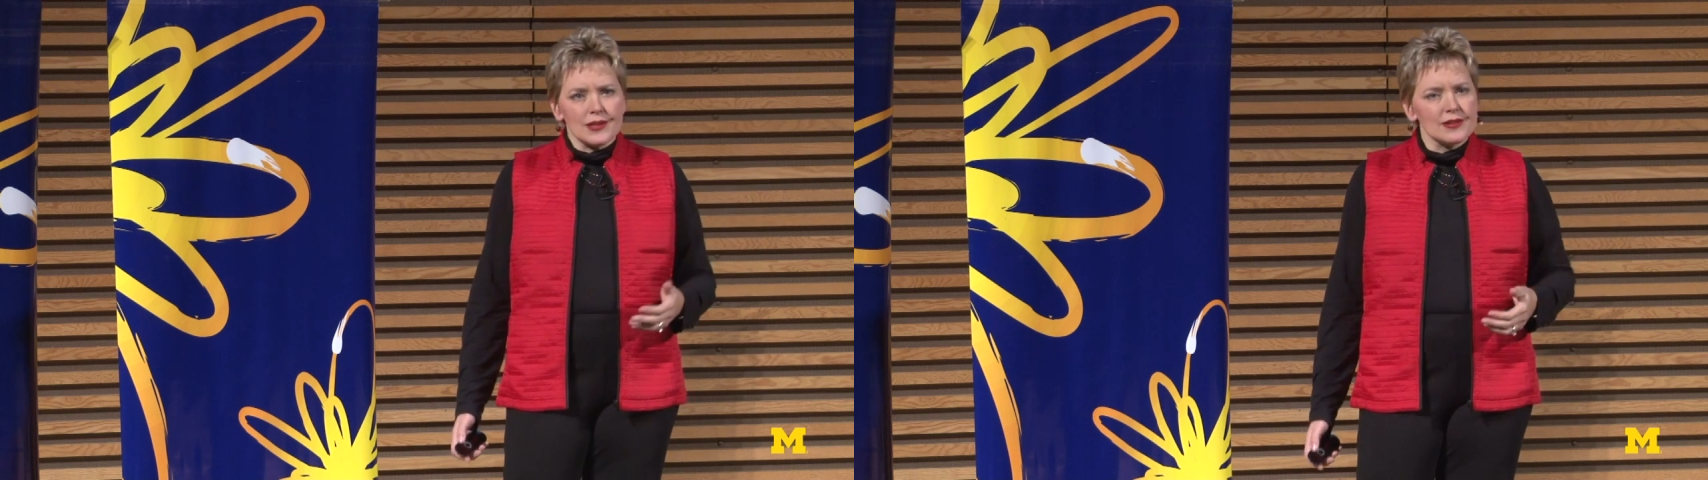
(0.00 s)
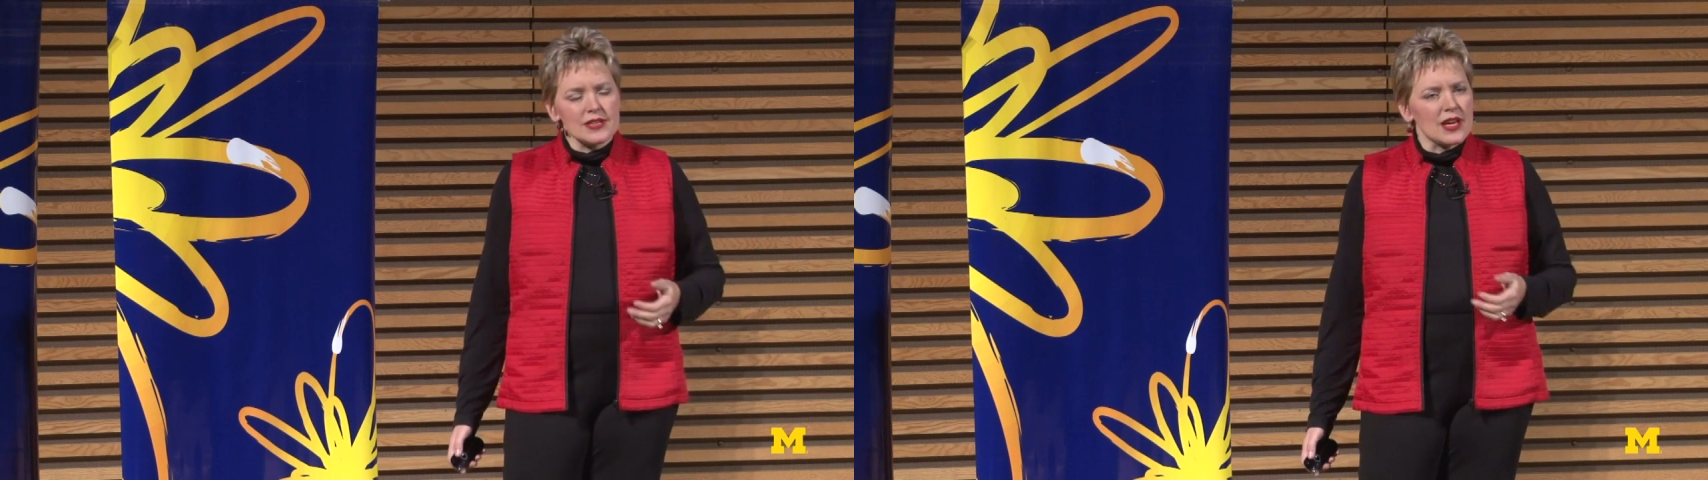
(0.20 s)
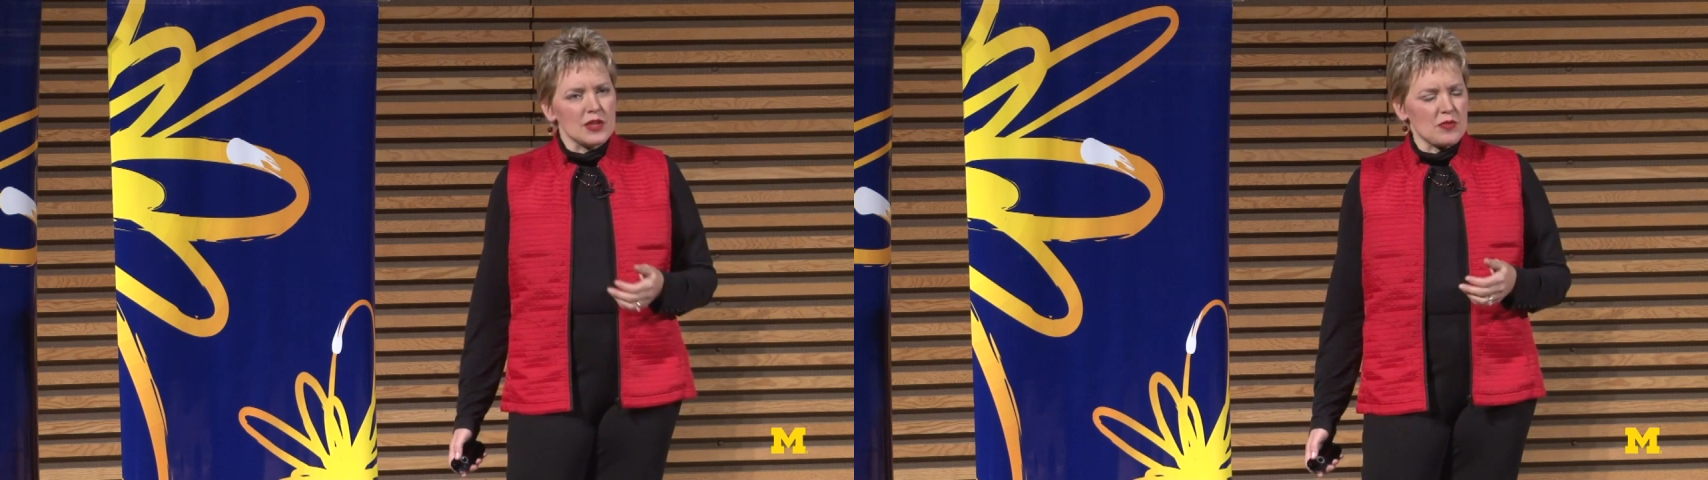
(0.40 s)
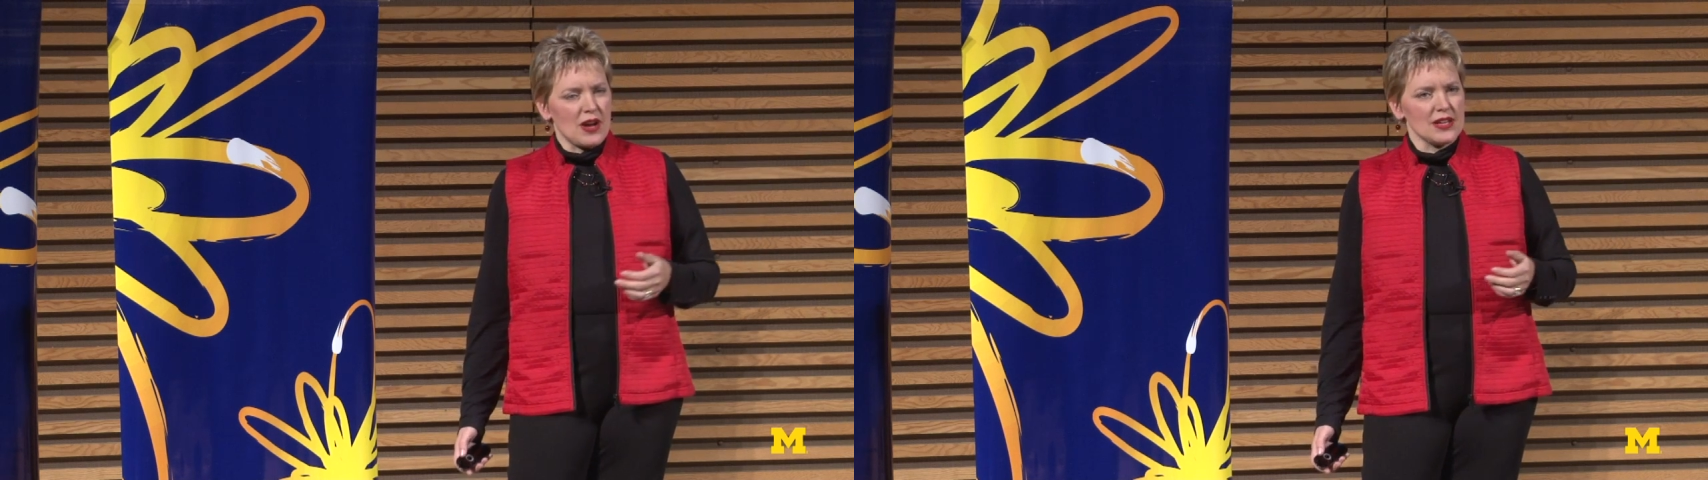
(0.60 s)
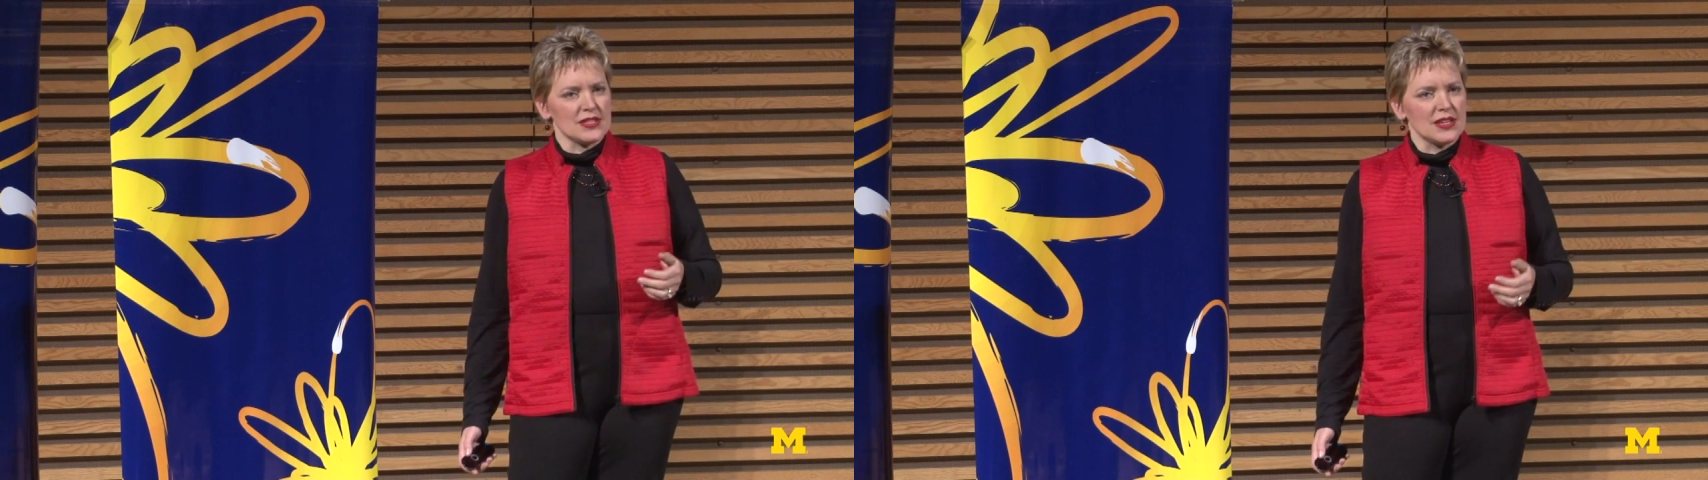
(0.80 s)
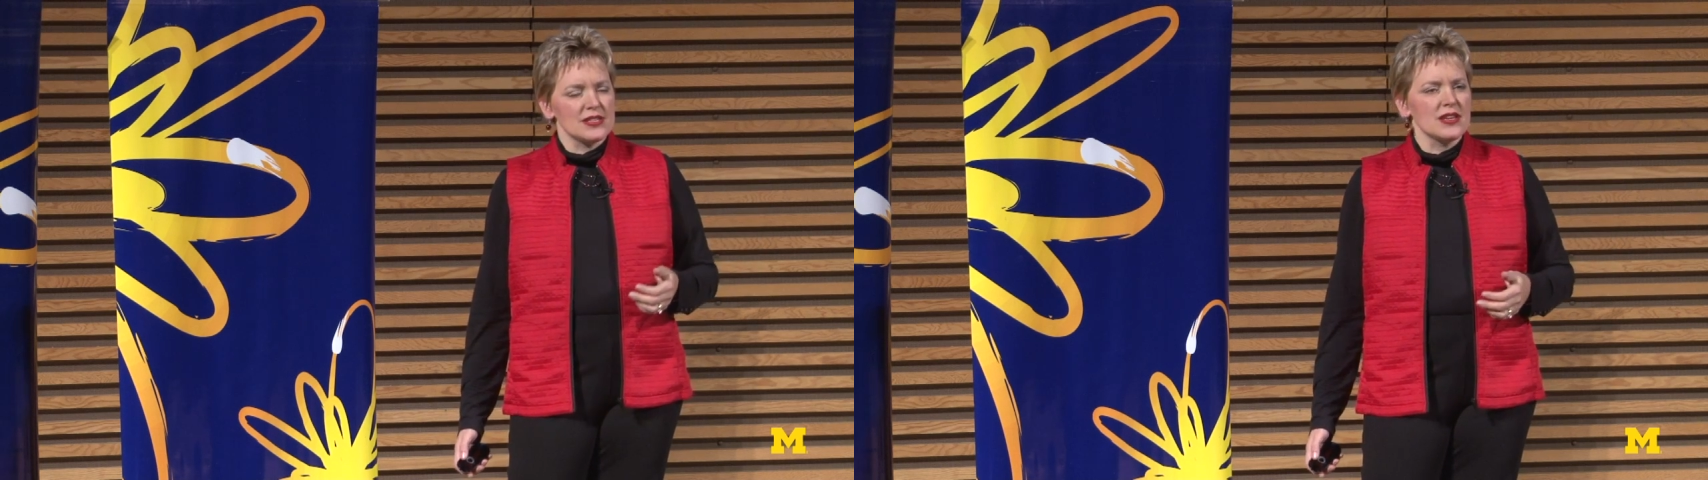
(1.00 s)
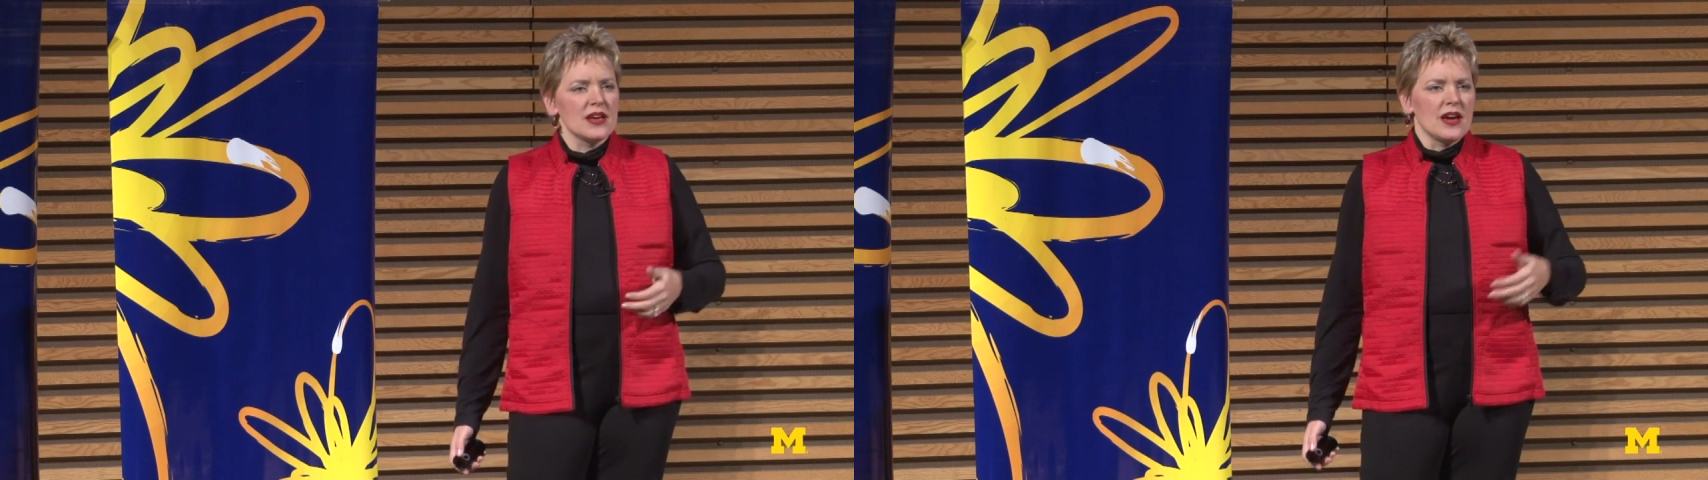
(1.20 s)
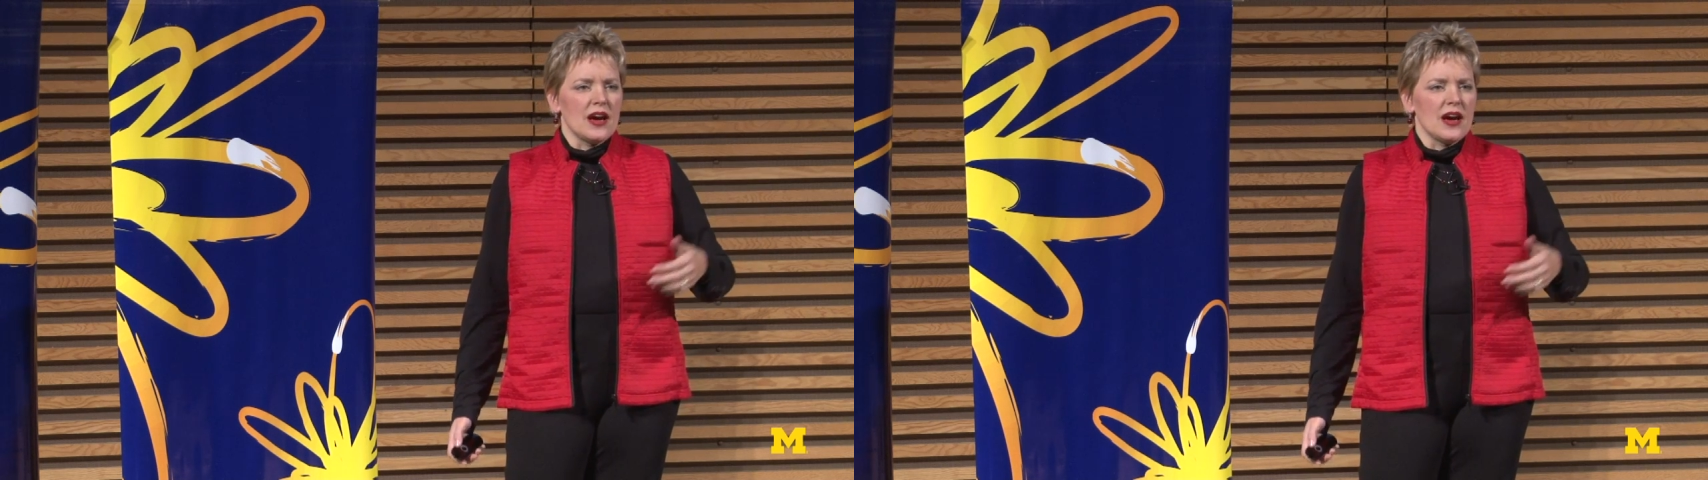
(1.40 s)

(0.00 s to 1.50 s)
years on the process.